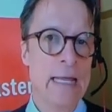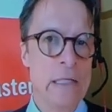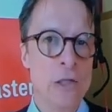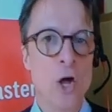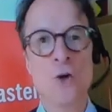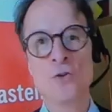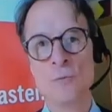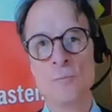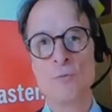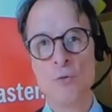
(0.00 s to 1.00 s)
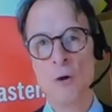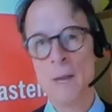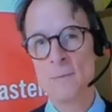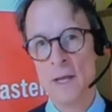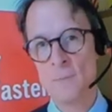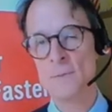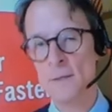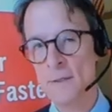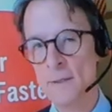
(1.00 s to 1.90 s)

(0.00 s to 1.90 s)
a long-term program to help the